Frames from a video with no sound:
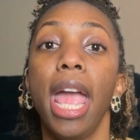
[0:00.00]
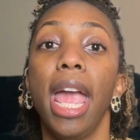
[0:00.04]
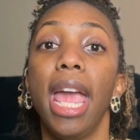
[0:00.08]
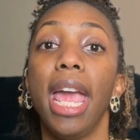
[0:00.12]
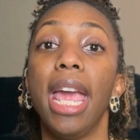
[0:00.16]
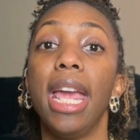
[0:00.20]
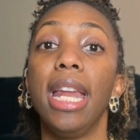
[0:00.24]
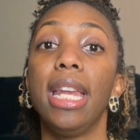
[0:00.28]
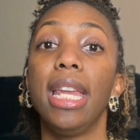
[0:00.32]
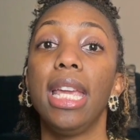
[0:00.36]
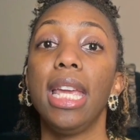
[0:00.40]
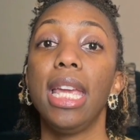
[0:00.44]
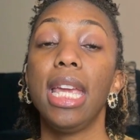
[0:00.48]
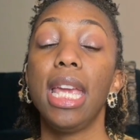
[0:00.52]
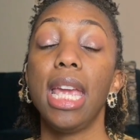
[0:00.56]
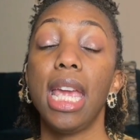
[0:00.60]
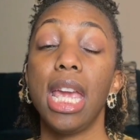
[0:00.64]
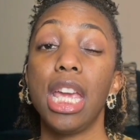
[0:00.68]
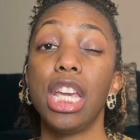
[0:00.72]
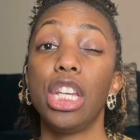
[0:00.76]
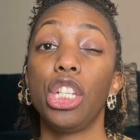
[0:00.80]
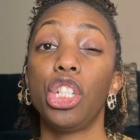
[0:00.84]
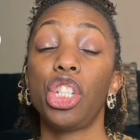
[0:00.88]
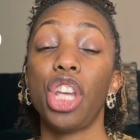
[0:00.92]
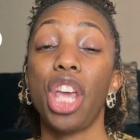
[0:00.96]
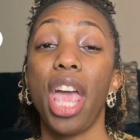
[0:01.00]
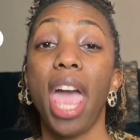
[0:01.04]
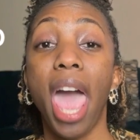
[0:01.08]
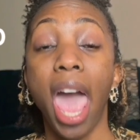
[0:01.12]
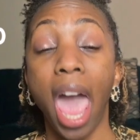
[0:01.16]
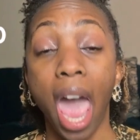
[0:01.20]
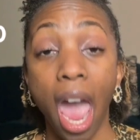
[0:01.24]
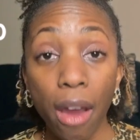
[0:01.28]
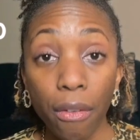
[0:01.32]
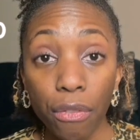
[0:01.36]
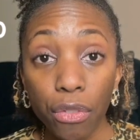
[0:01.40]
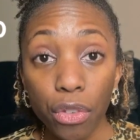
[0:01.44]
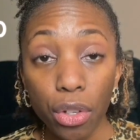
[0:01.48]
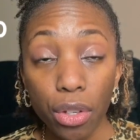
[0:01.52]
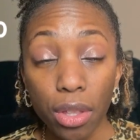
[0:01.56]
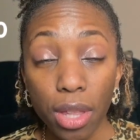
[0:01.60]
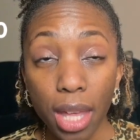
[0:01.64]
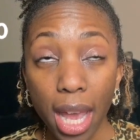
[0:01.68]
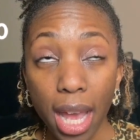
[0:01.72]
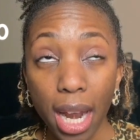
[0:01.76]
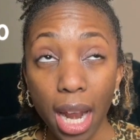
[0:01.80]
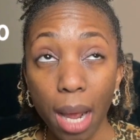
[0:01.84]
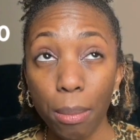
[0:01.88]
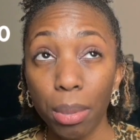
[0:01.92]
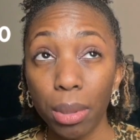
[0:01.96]
Any inch after
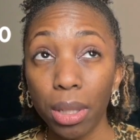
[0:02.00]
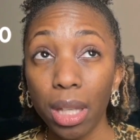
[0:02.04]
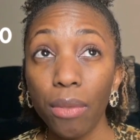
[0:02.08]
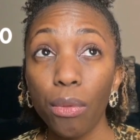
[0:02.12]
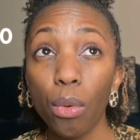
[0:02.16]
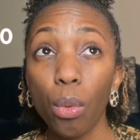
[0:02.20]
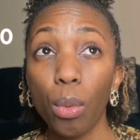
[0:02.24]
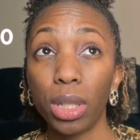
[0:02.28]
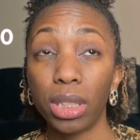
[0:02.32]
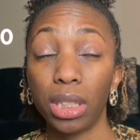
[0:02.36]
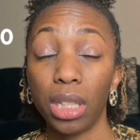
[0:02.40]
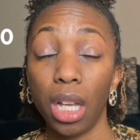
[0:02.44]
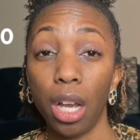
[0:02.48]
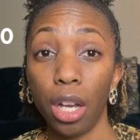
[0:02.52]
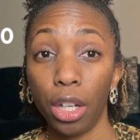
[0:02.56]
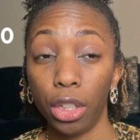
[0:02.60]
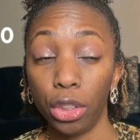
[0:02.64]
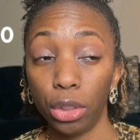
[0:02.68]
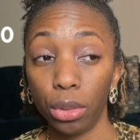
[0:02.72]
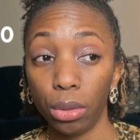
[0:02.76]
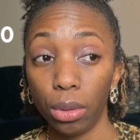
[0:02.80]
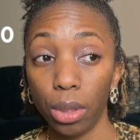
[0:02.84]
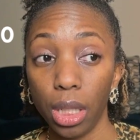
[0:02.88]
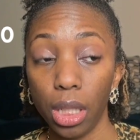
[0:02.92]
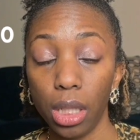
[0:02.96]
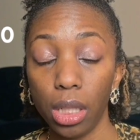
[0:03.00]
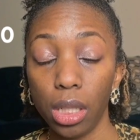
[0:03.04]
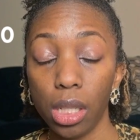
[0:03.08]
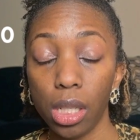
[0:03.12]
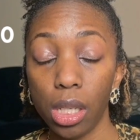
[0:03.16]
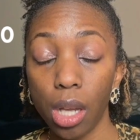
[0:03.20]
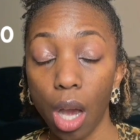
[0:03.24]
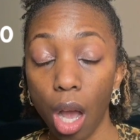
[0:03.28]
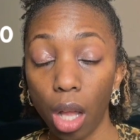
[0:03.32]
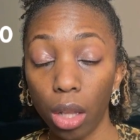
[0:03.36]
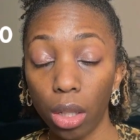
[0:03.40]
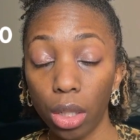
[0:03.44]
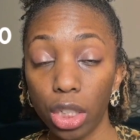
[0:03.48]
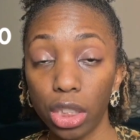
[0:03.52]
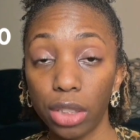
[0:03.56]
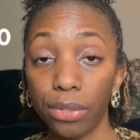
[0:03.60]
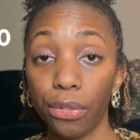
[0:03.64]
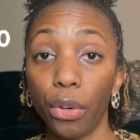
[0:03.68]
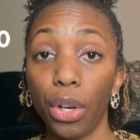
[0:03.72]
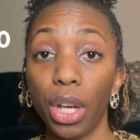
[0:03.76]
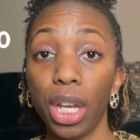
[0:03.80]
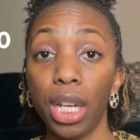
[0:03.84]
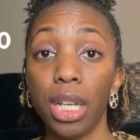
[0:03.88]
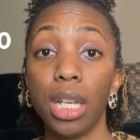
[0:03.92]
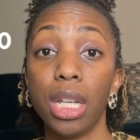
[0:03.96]
that, I believe it was $100
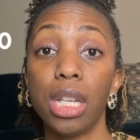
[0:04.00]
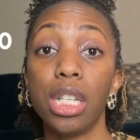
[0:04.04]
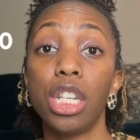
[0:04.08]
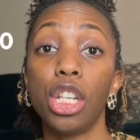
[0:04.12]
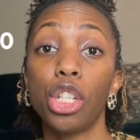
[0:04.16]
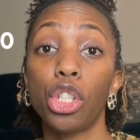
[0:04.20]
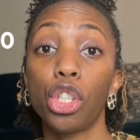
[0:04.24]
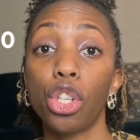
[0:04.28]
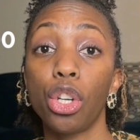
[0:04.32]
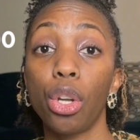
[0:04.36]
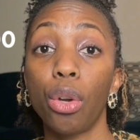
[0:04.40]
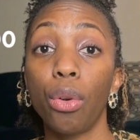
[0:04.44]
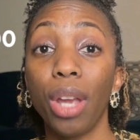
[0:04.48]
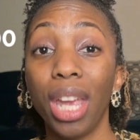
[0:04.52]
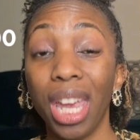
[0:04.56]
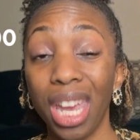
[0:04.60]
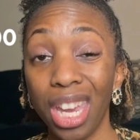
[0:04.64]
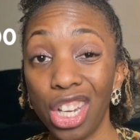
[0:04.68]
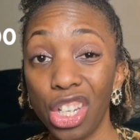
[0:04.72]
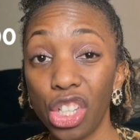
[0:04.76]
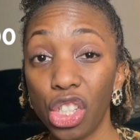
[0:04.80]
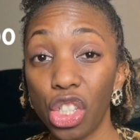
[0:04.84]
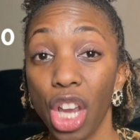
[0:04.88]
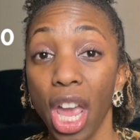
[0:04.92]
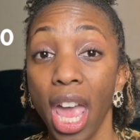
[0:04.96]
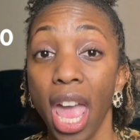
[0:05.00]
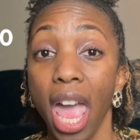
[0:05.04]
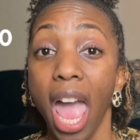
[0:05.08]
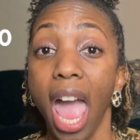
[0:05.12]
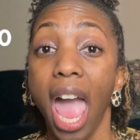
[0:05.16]
for any additional inch.